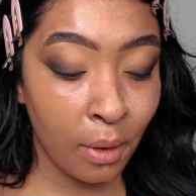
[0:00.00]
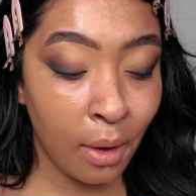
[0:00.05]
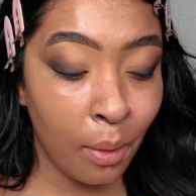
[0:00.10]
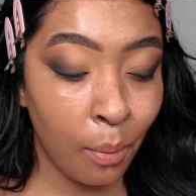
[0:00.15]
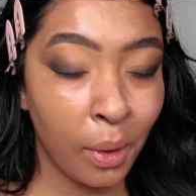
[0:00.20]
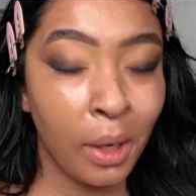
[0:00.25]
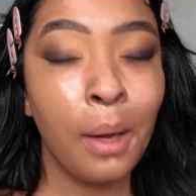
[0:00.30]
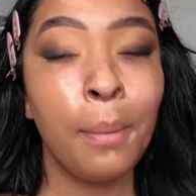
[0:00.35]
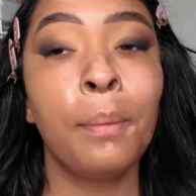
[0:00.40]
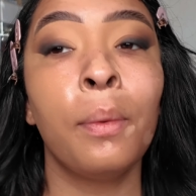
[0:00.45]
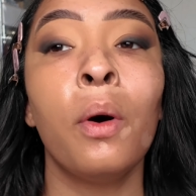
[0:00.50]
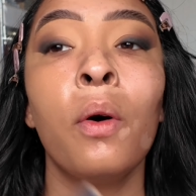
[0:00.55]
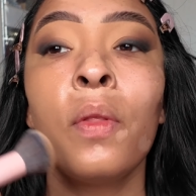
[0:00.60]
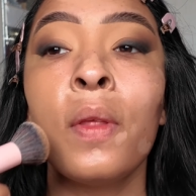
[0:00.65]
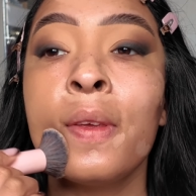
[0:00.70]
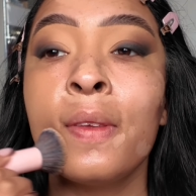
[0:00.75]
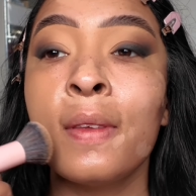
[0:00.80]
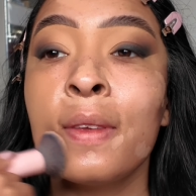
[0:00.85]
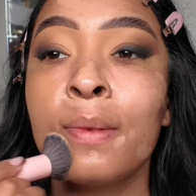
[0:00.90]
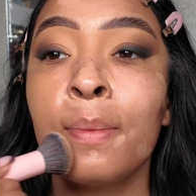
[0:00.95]
When I bought
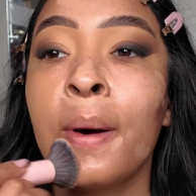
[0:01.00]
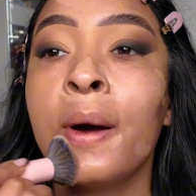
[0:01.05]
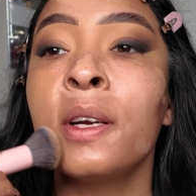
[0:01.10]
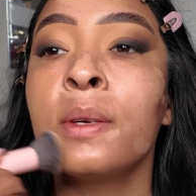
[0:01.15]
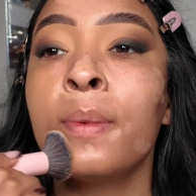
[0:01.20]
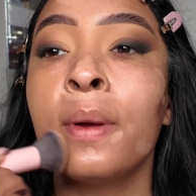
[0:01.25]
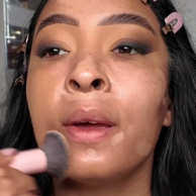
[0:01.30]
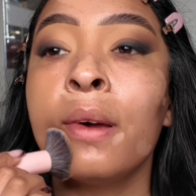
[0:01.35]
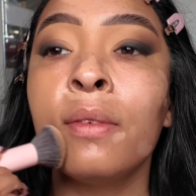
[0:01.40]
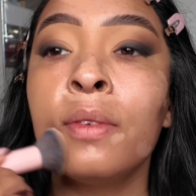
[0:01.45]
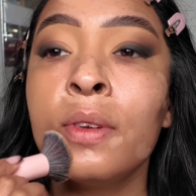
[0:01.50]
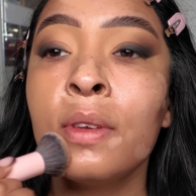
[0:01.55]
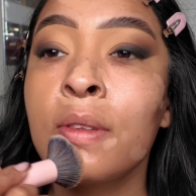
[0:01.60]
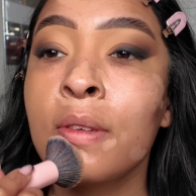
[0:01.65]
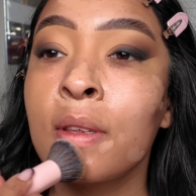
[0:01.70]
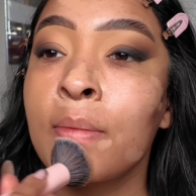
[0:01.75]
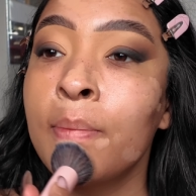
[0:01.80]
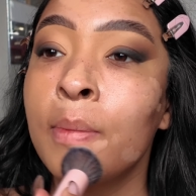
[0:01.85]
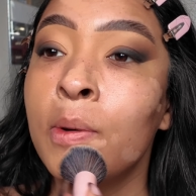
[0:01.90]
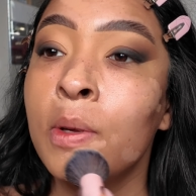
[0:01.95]
this matched me, I've used
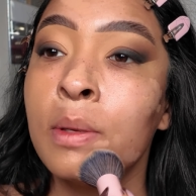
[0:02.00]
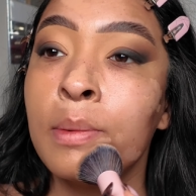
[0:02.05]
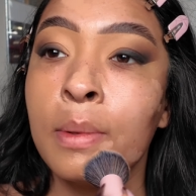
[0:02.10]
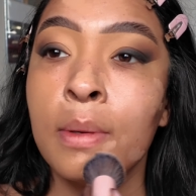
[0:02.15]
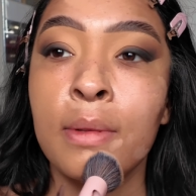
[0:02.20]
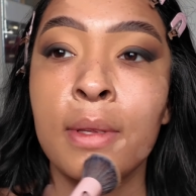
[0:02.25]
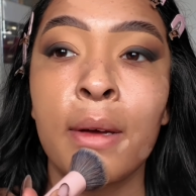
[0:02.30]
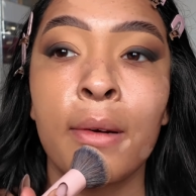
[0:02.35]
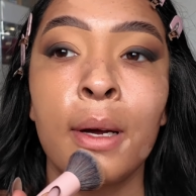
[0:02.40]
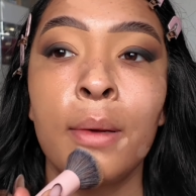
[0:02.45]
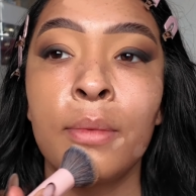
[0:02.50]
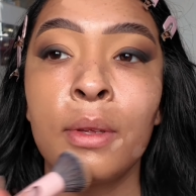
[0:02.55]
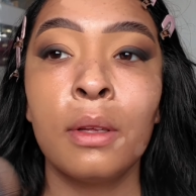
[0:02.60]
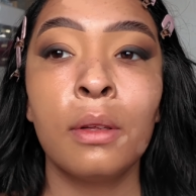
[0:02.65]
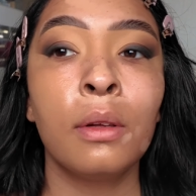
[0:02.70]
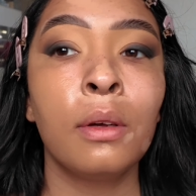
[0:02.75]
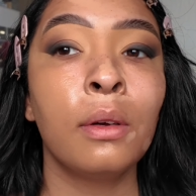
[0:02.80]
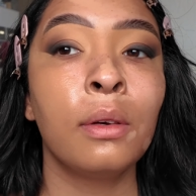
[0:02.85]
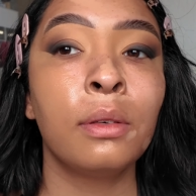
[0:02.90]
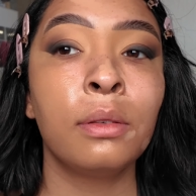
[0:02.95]
this multiple times. It
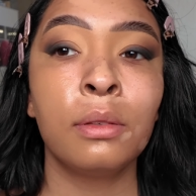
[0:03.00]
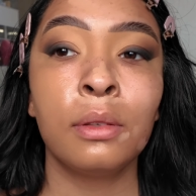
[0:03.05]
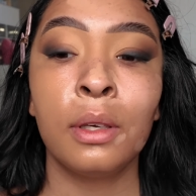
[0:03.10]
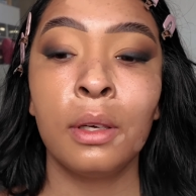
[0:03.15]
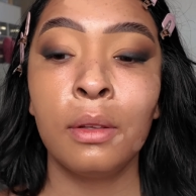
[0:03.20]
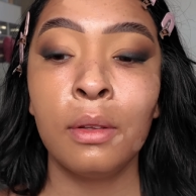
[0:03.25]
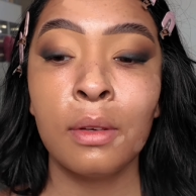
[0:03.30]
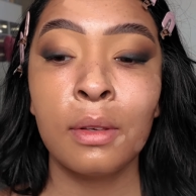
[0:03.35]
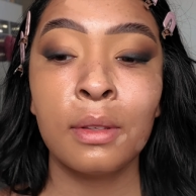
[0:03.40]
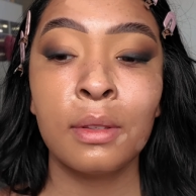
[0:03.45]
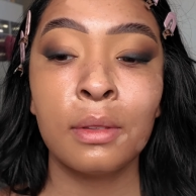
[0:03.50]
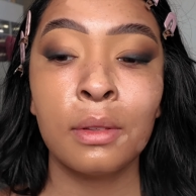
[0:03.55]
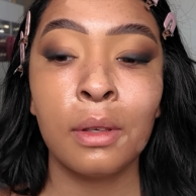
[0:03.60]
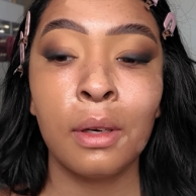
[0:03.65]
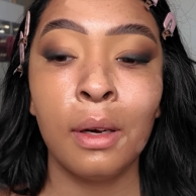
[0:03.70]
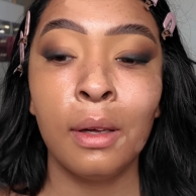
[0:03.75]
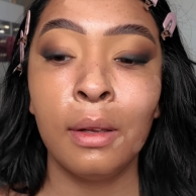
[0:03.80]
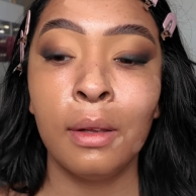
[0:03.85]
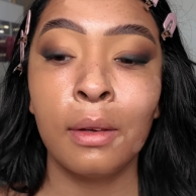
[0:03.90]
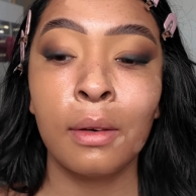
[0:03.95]
looks
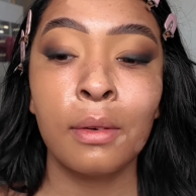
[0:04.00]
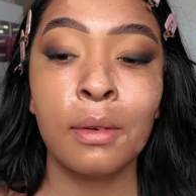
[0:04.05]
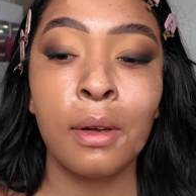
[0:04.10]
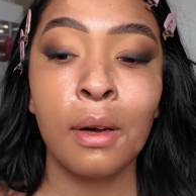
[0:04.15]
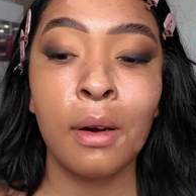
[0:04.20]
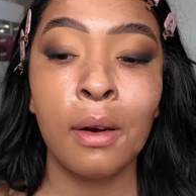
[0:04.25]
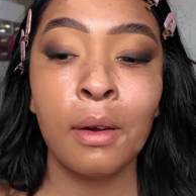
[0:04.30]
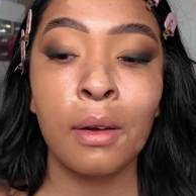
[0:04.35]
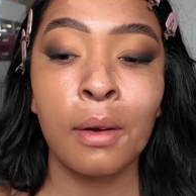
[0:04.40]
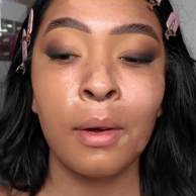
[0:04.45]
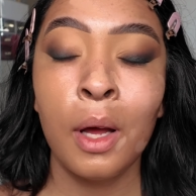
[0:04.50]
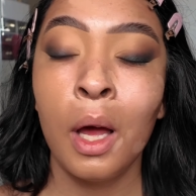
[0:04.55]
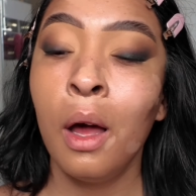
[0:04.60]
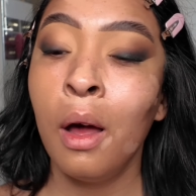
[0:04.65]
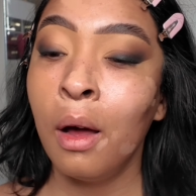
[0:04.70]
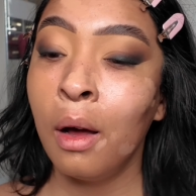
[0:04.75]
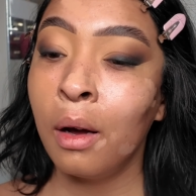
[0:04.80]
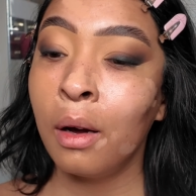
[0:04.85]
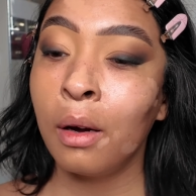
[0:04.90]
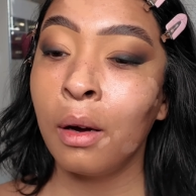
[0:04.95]
a little dark.
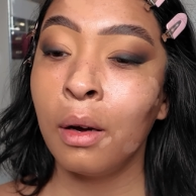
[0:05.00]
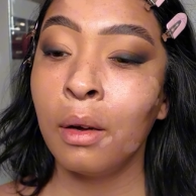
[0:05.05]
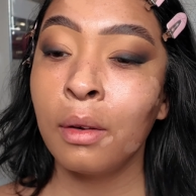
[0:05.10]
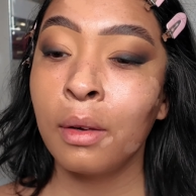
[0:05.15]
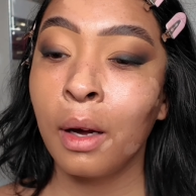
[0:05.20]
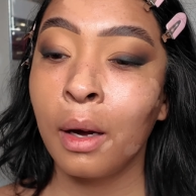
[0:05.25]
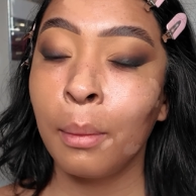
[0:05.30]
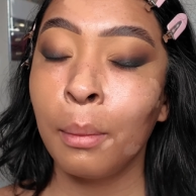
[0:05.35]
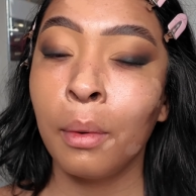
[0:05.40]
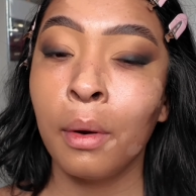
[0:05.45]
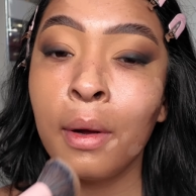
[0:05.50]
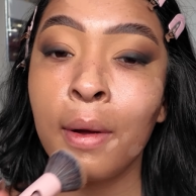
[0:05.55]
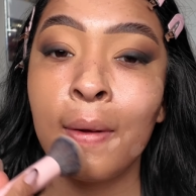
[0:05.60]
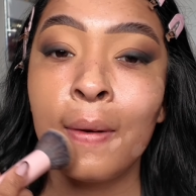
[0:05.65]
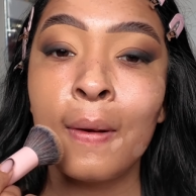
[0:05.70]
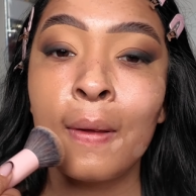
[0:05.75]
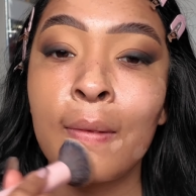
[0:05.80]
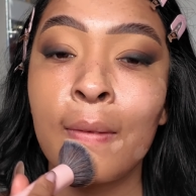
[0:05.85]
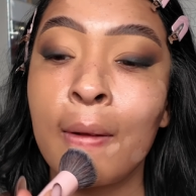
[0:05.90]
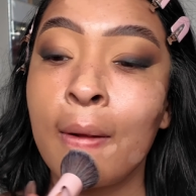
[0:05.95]
On camera it
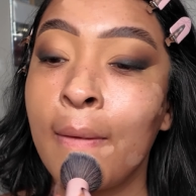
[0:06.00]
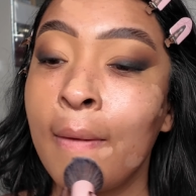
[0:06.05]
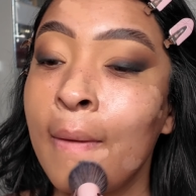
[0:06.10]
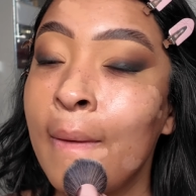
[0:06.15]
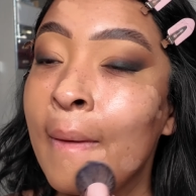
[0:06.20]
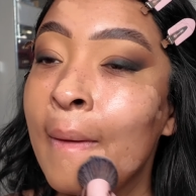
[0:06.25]
doesn't,